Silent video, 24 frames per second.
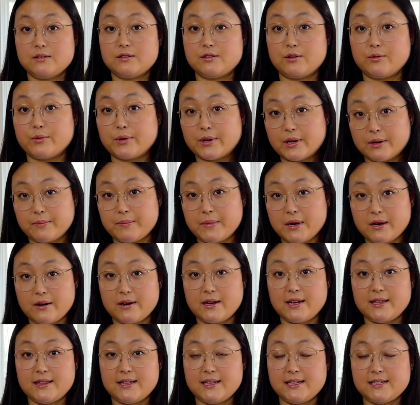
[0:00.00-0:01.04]
So we're gonna
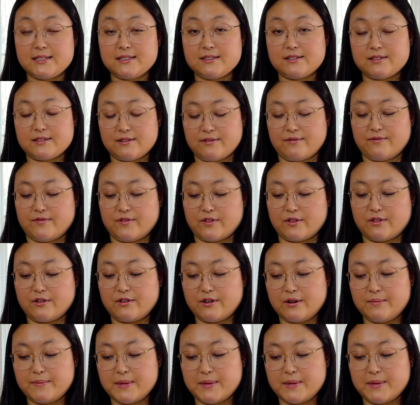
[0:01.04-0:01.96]
marinate these for 30